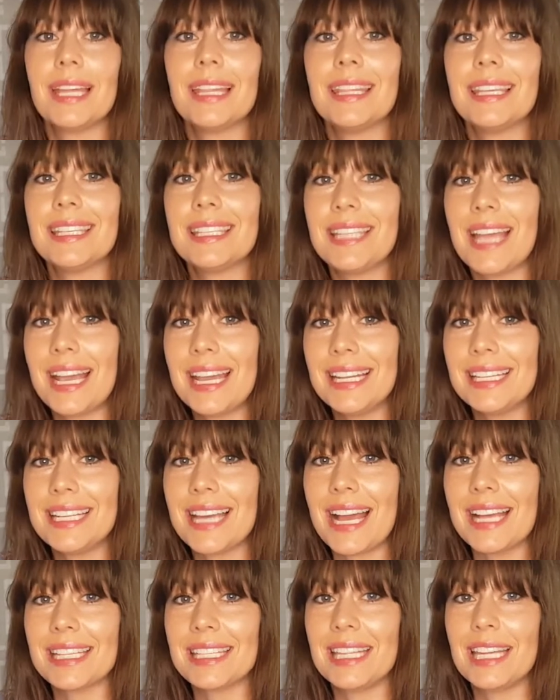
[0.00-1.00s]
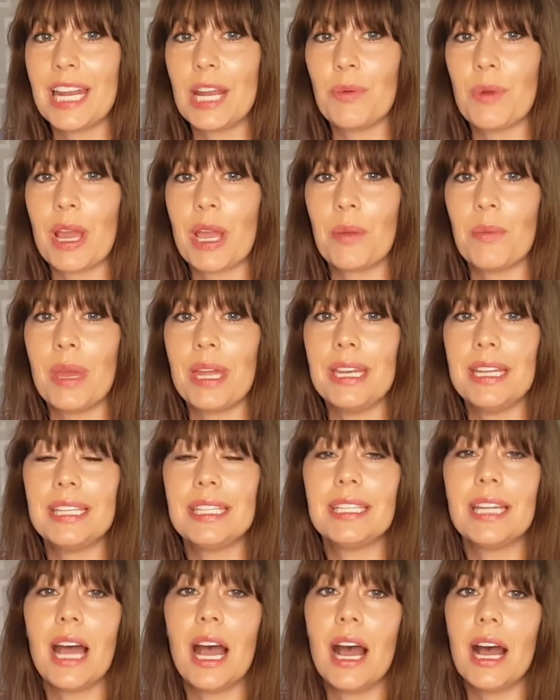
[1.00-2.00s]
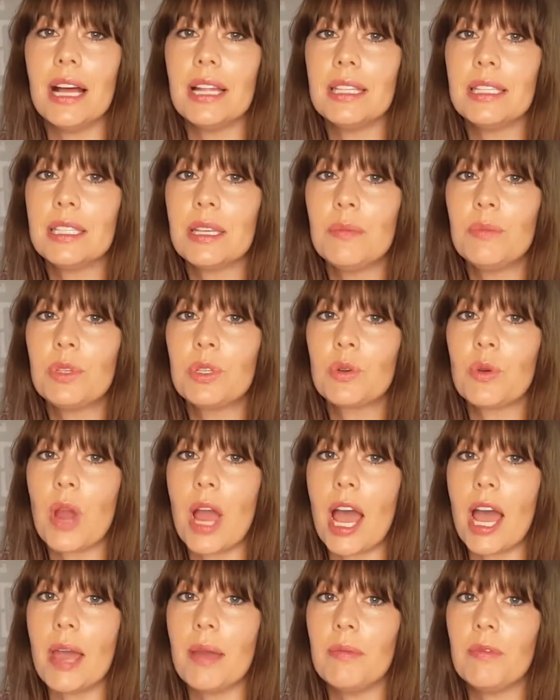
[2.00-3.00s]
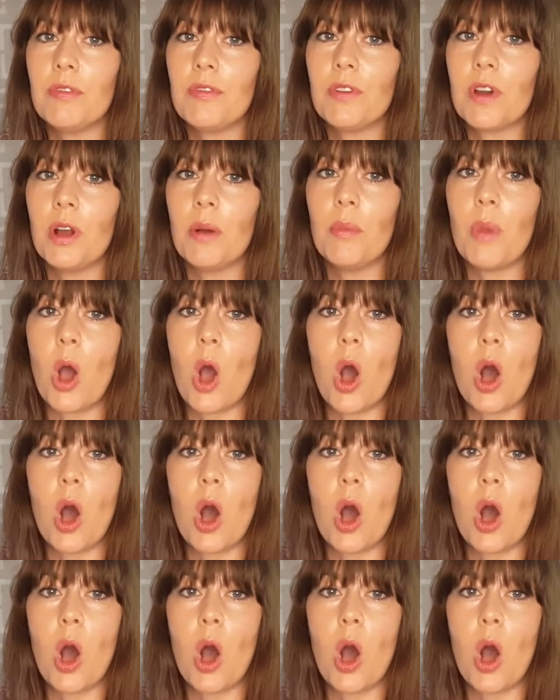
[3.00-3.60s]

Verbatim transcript: The second task that I recommend is to unsubscribe from